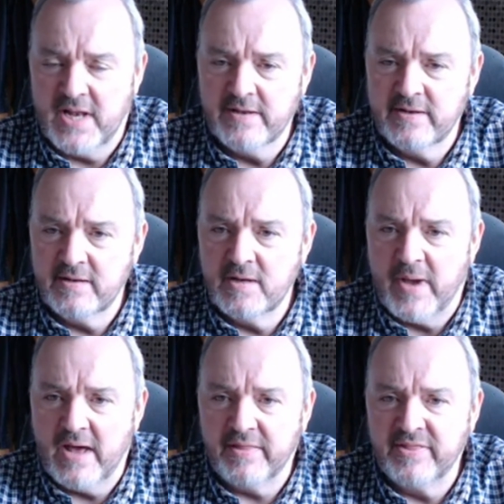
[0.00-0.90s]
London
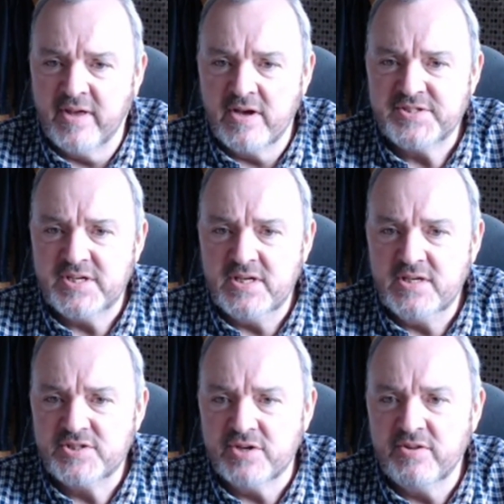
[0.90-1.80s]
about
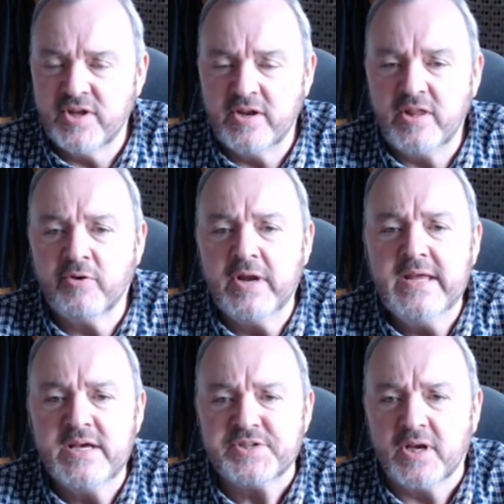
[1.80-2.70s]
33
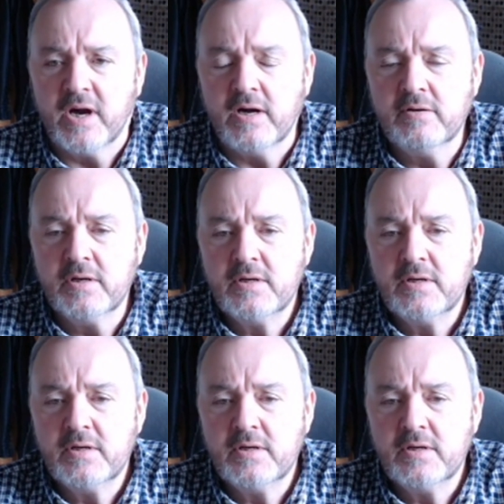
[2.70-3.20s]
years ago,